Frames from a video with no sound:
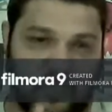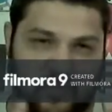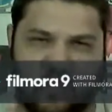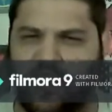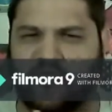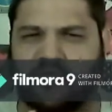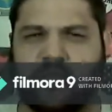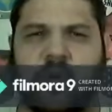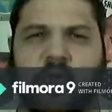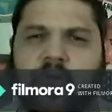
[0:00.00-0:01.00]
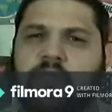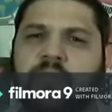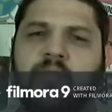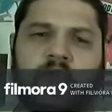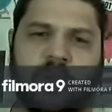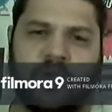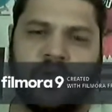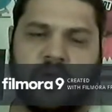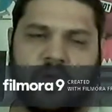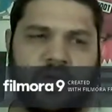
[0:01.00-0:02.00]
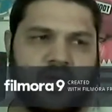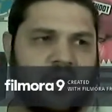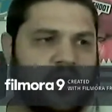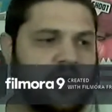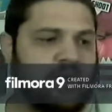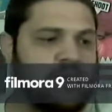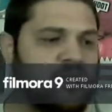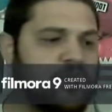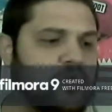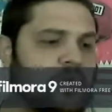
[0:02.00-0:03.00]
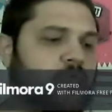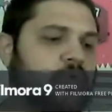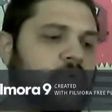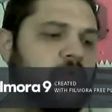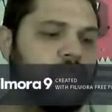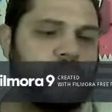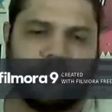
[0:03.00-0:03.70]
You work from home. You